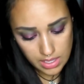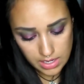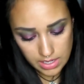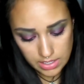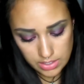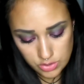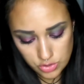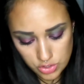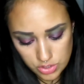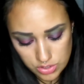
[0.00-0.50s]

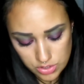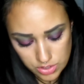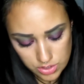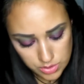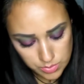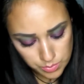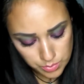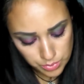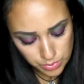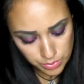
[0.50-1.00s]
And it's just
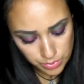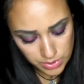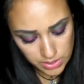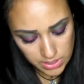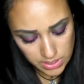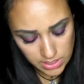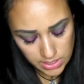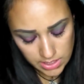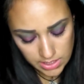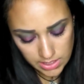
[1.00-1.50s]
this
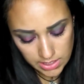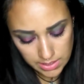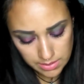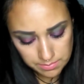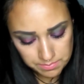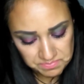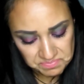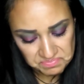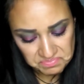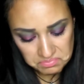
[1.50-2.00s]

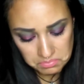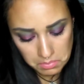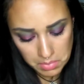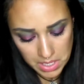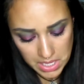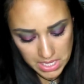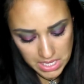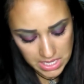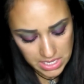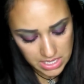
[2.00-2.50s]
pretty
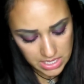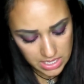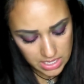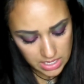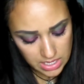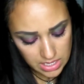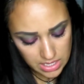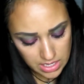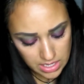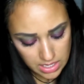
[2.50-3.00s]

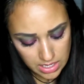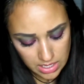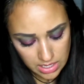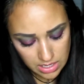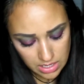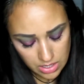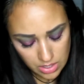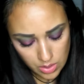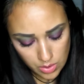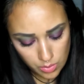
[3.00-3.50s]

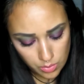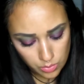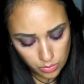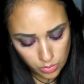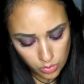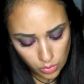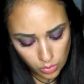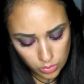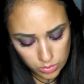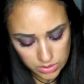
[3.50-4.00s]
pinky,
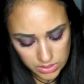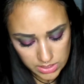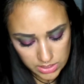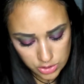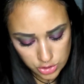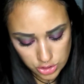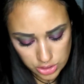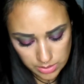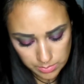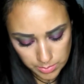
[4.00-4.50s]
goldy
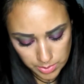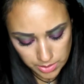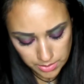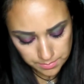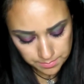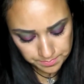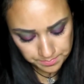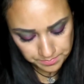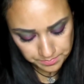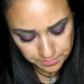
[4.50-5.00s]

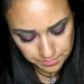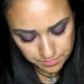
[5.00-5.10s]
shimmer.